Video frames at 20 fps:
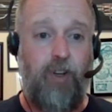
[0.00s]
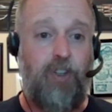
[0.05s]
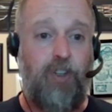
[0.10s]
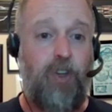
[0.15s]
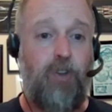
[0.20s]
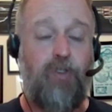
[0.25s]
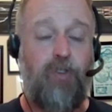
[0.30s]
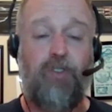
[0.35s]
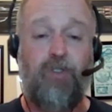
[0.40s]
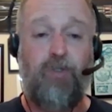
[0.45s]

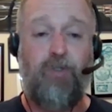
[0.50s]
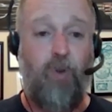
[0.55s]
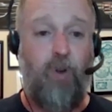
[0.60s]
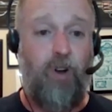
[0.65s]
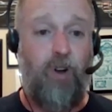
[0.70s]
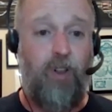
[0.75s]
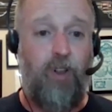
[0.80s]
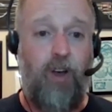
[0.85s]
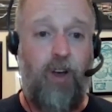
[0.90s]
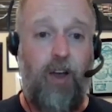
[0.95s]
do you snore
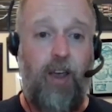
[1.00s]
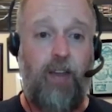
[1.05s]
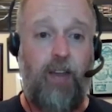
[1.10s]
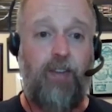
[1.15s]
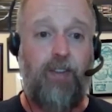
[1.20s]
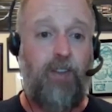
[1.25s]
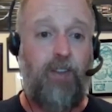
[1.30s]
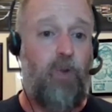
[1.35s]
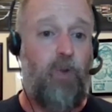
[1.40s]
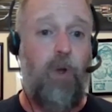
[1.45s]
a lot?
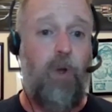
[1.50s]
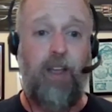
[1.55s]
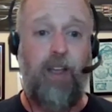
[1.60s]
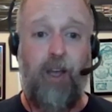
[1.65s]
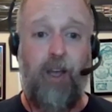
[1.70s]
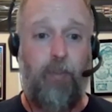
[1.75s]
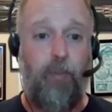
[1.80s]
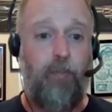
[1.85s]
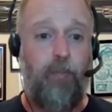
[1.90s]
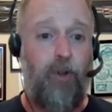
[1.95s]
Do you wake
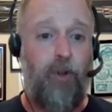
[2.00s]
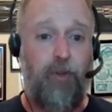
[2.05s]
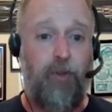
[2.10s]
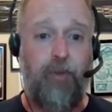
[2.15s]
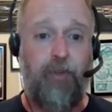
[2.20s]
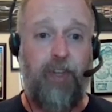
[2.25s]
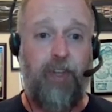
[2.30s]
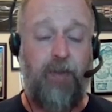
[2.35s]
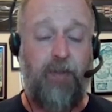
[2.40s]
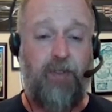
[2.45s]
up
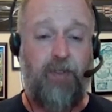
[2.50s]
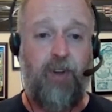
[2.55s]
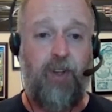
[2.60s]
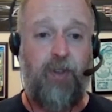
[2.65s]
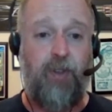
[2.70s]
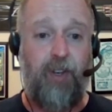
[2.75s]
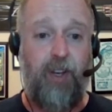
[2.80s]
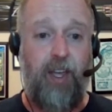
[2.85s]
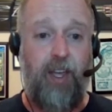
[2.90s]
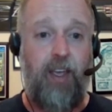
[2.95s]
multiple times
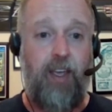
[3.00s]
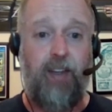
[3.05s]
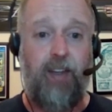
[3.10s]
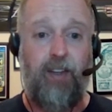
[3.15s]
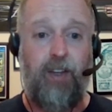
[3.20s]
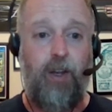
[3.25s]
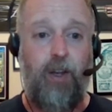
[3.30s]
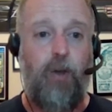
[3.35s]
throughout the night?